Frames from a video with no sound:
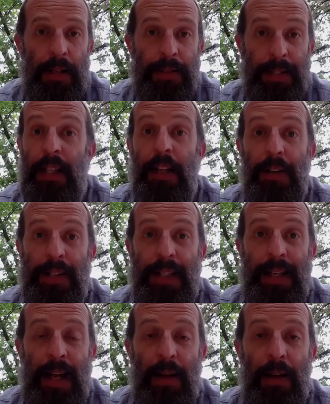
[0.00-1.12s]
declare a
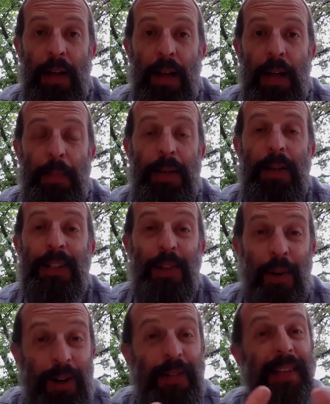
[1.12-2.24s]
state now, because
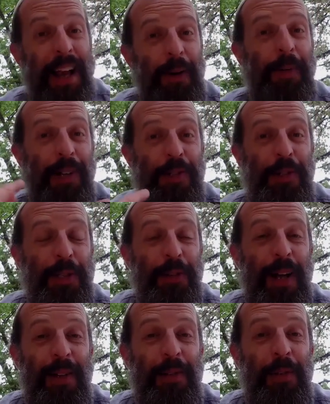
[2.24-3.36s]
all the Arab countries
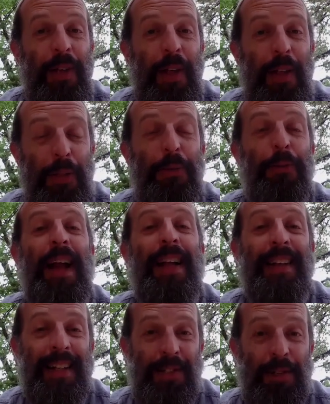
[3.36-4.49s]
around
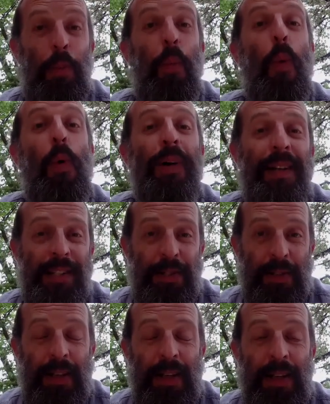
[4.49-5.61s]
threatened Israel, warned
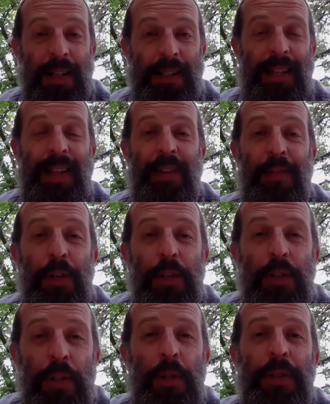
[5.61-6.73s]
Israel, saying that if you
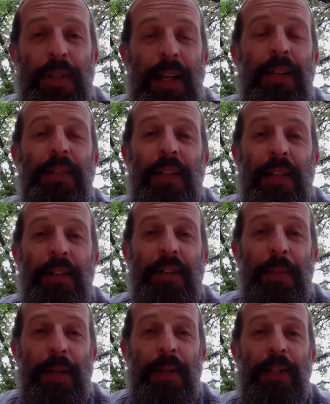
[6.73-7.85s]
do dare declare
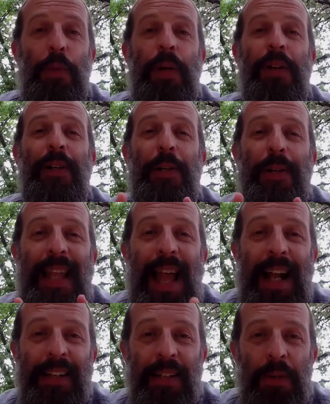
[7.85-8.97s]
independence, we are going to
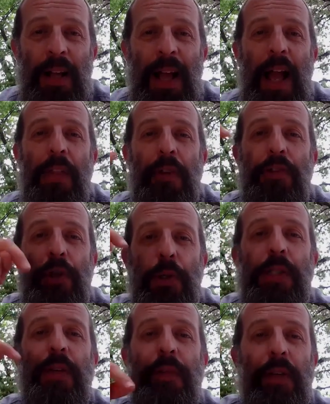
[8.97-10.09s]
attack you, and the
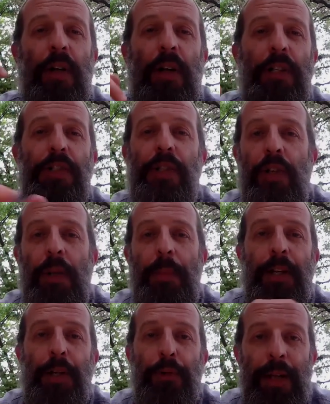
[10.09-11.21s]
Jews living in our countries are going to be
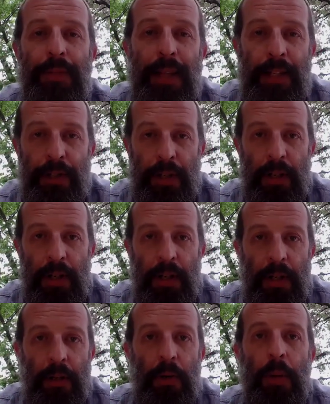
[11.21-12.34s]
in grave danger.
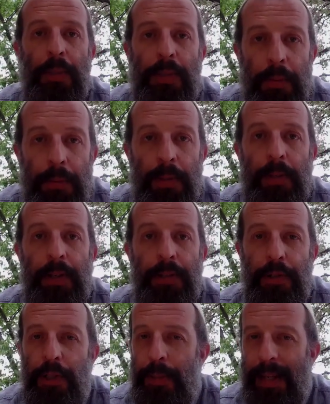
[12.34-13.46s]
There were almost 1 million
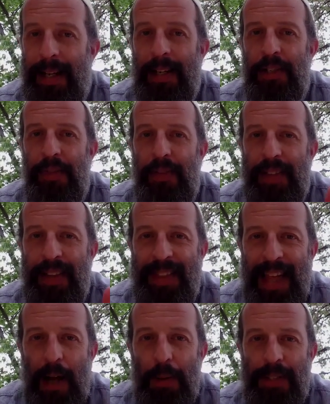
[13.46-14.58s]
Jews, about
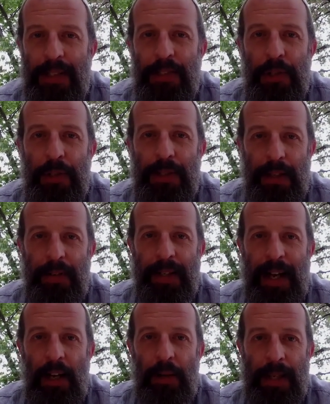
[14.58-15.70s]
850,000 Jews living
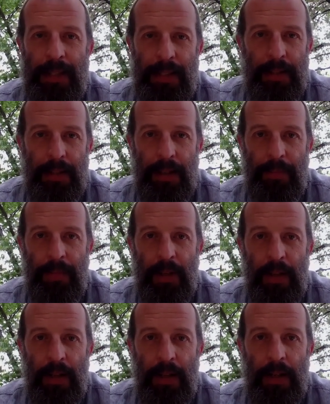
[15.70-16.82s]
in Arab lands at the time.
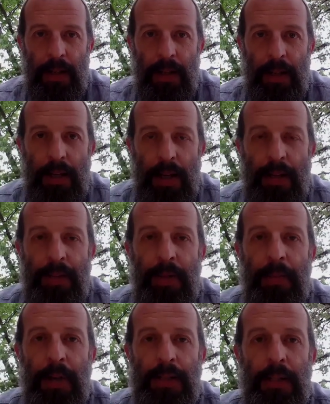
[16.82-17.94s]
And the
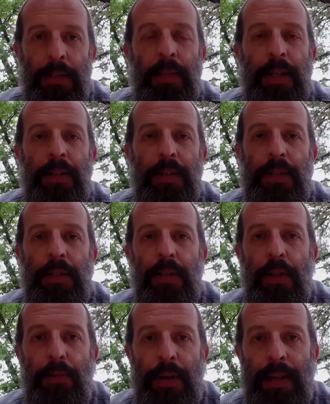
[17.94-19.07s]
Muslim leaders
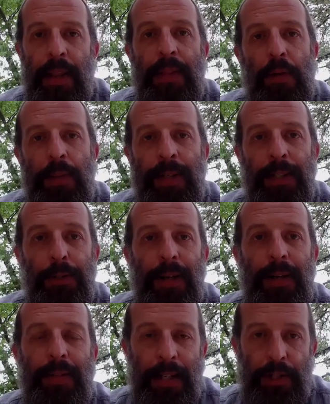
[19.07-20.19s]
threatened that they would be in
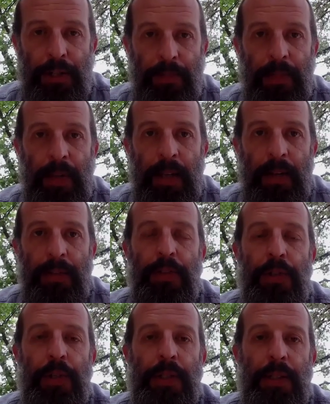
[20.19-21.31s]
grave danger if the
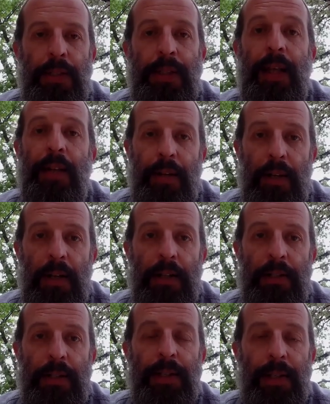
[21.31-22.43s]
Jews dared
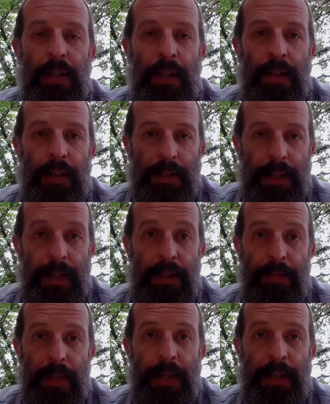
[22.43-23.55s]
to declare a state
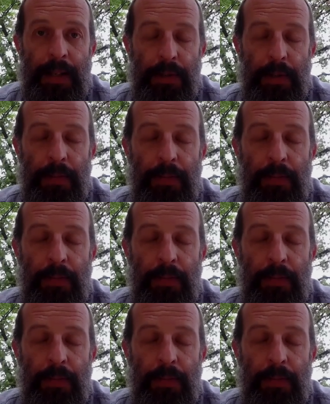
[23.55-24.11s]
in Israel.